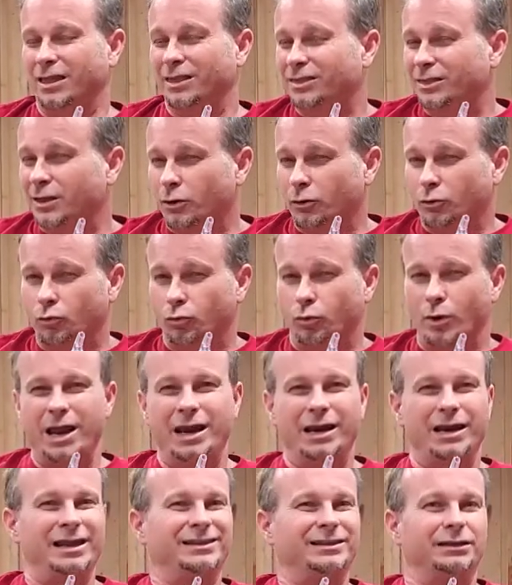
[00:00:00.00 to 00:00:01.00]
They're
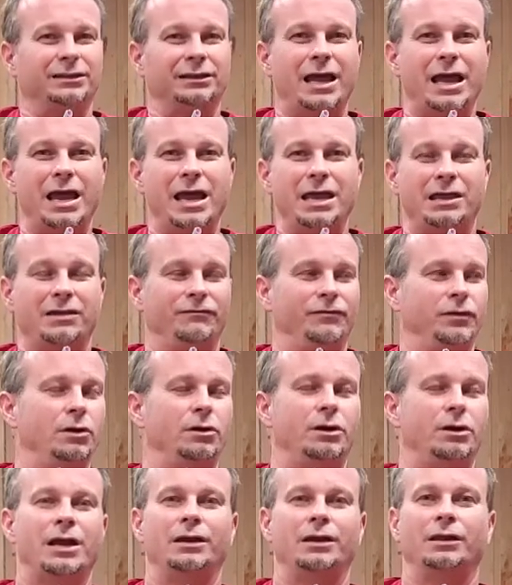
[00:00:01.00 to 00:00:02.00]
great at the lake. If you
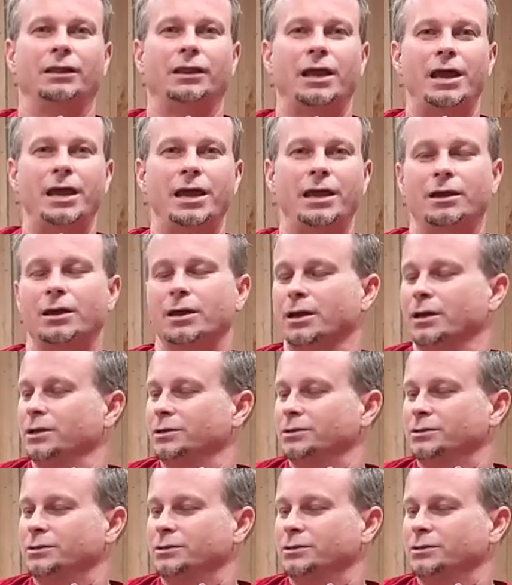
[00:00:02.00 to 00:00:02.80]
go down to the lake,